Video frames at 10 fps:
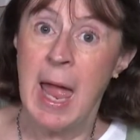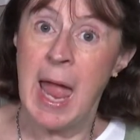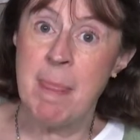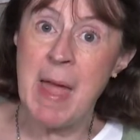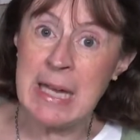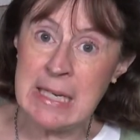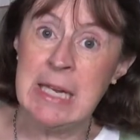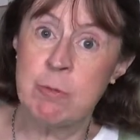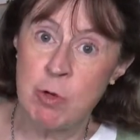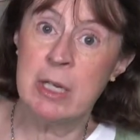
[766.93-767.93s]
and that
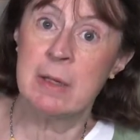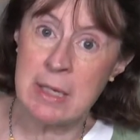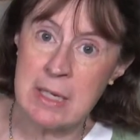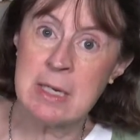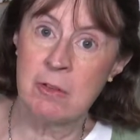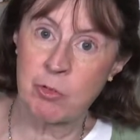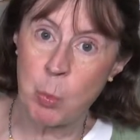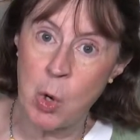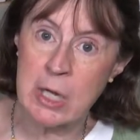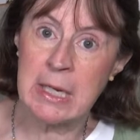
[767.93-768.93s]
He really is
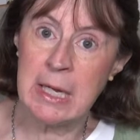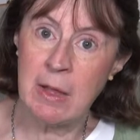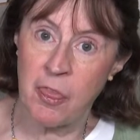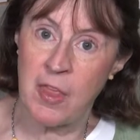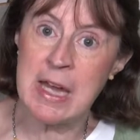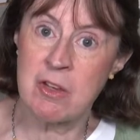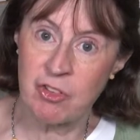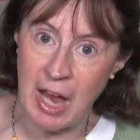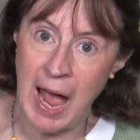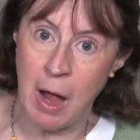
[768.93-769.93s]
working
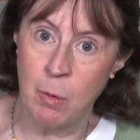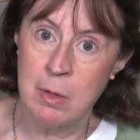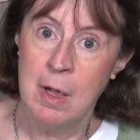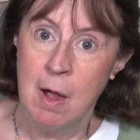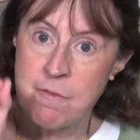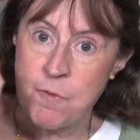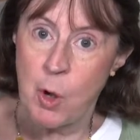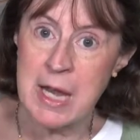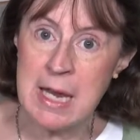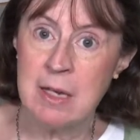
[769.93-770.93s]
things out
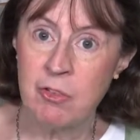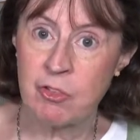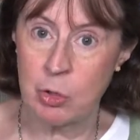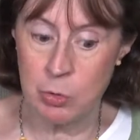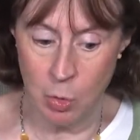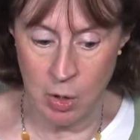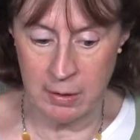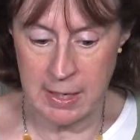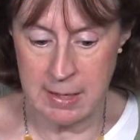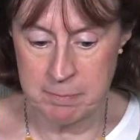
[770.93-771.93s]
for His
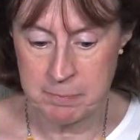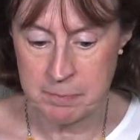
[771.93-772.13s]
glory?